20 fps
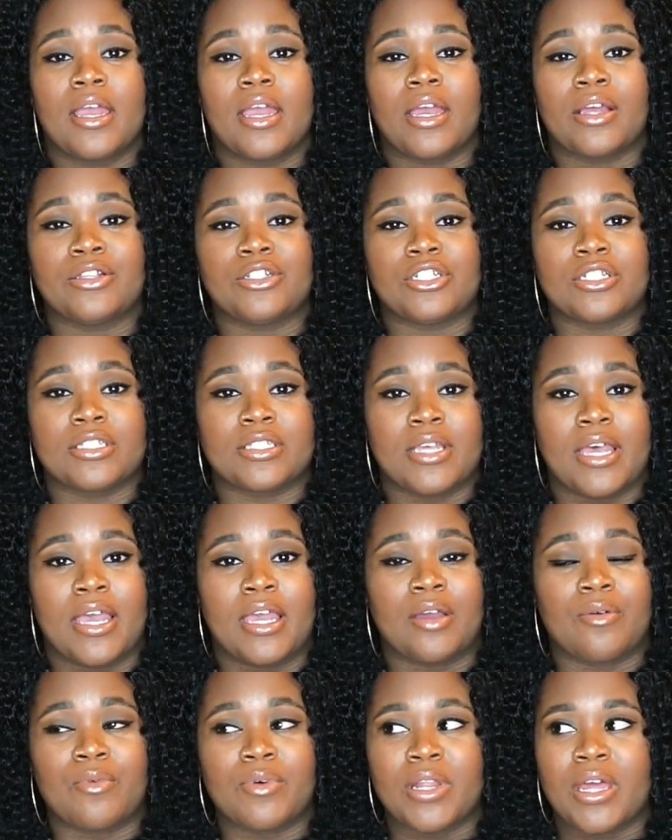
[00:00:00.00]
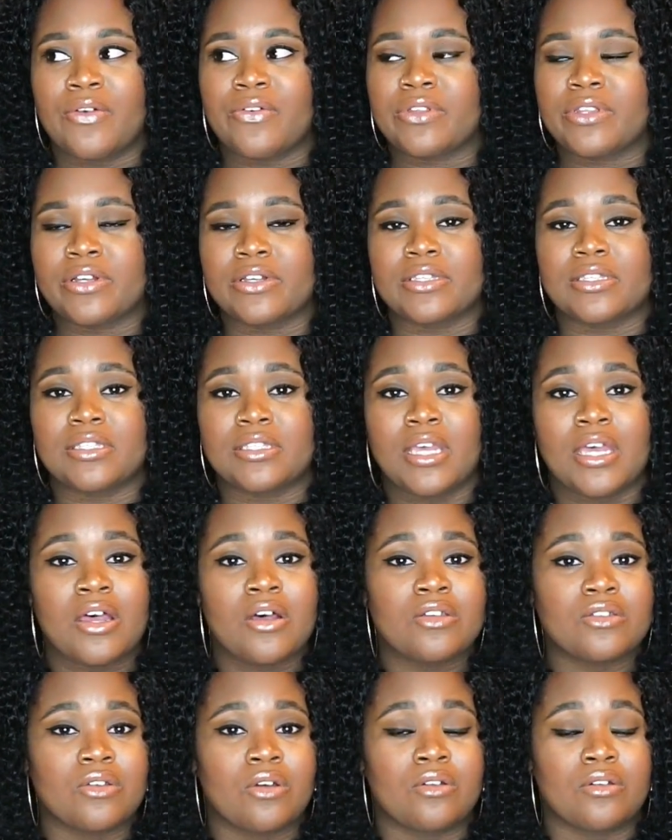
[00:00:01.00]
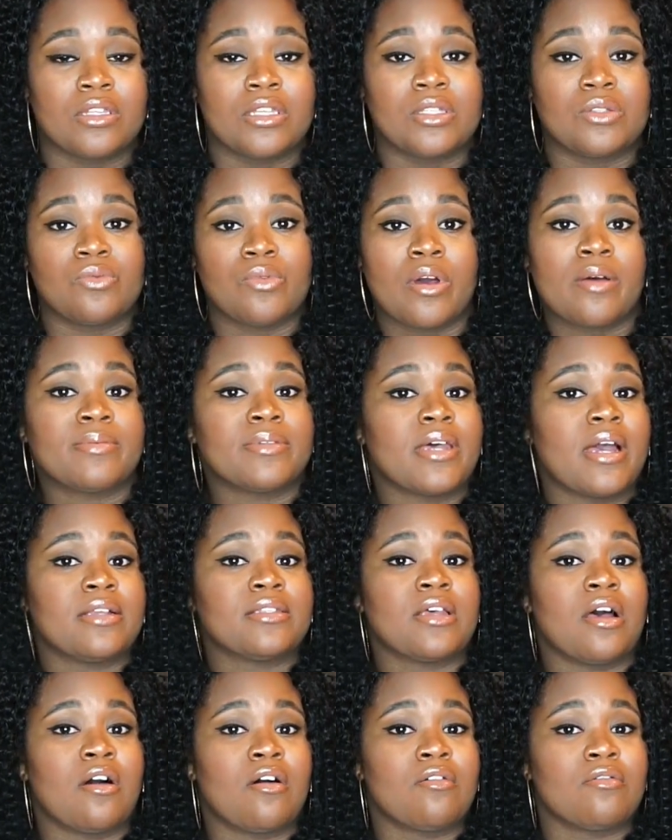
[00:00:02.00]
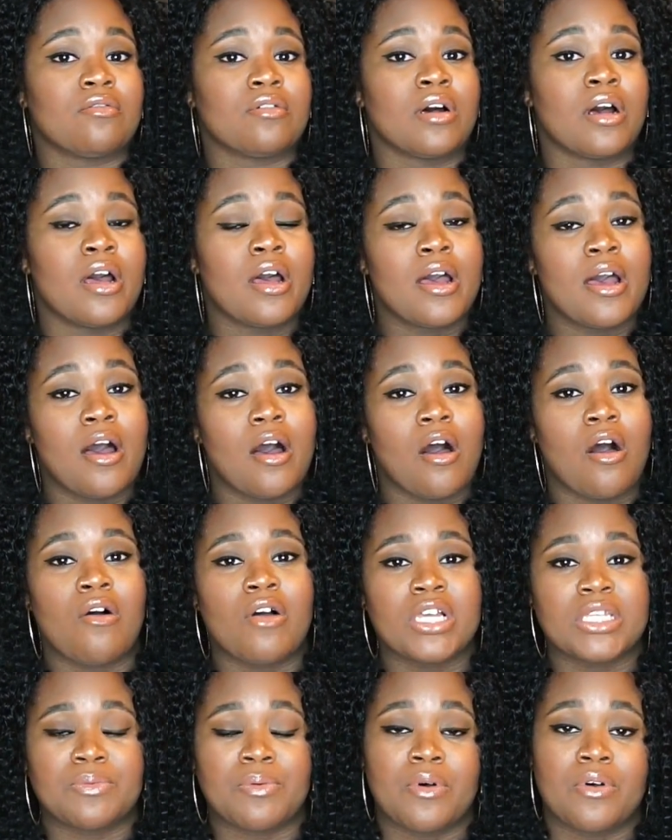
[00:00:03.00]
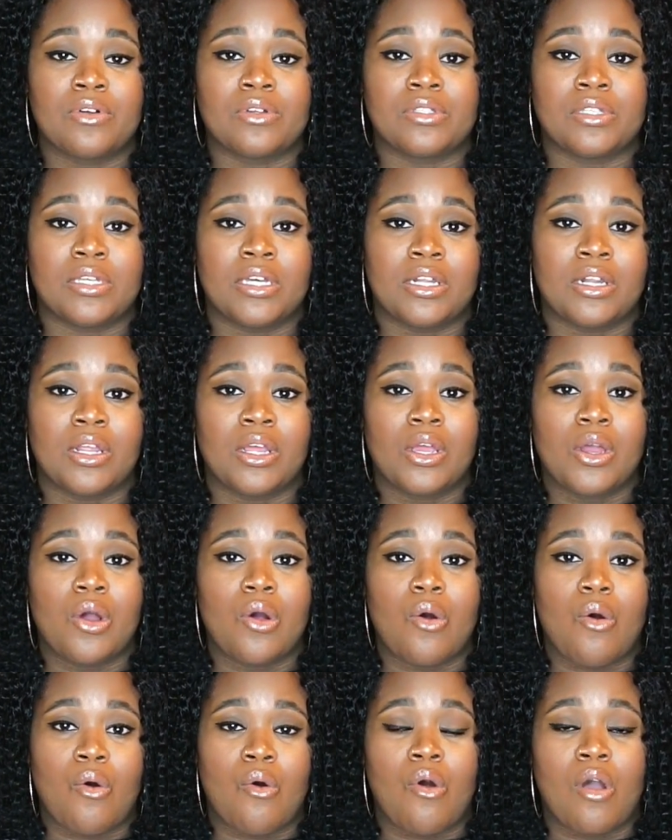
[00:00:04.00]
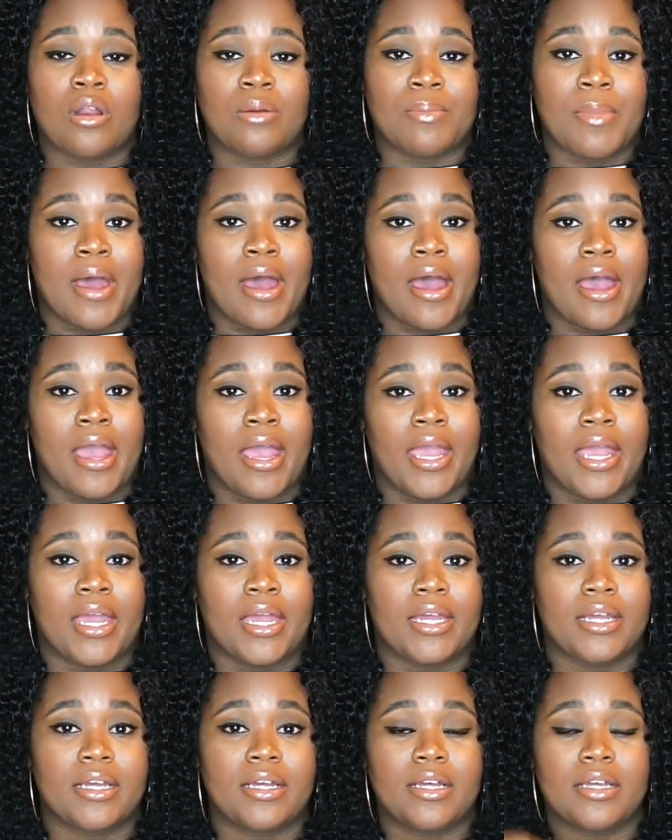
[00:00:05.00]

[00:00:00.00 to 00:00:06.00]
And just like whenever there's sales on these websites, I will always post it on my,